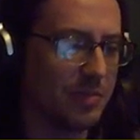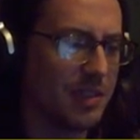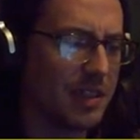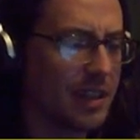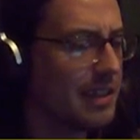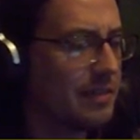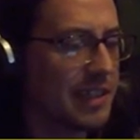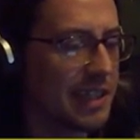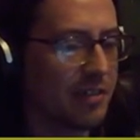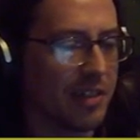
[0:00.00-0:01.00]
Did I
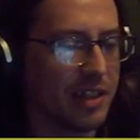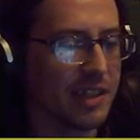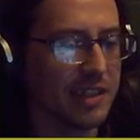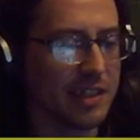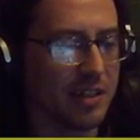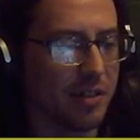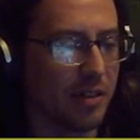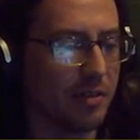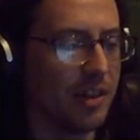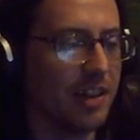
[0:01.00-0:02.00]
even say greetings? I don't know.